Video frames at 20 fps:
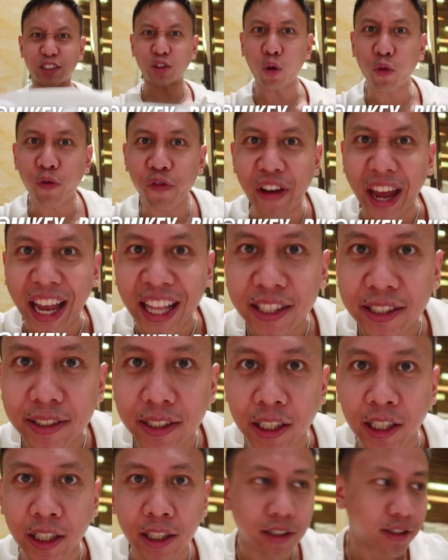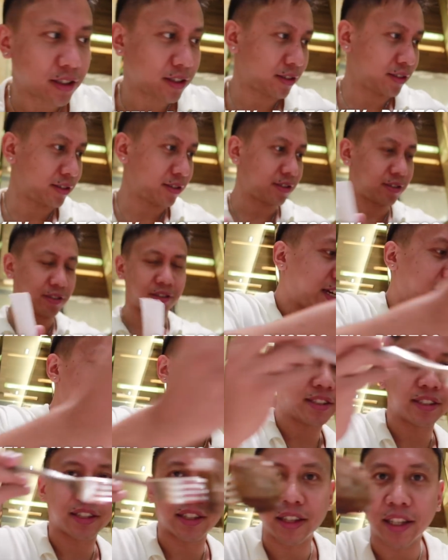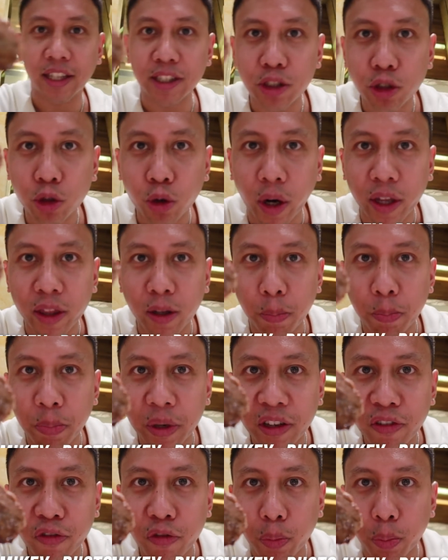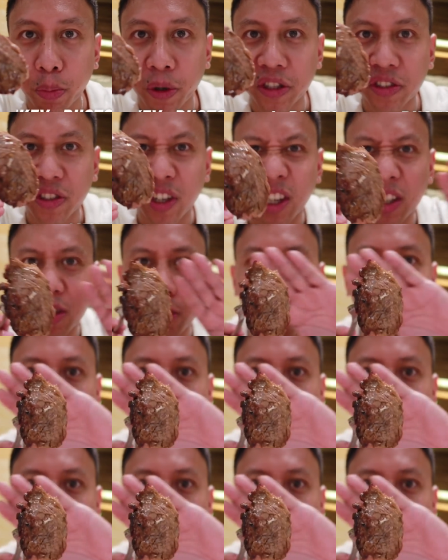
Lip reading: So fancy. Guys, let's try the beef brisket.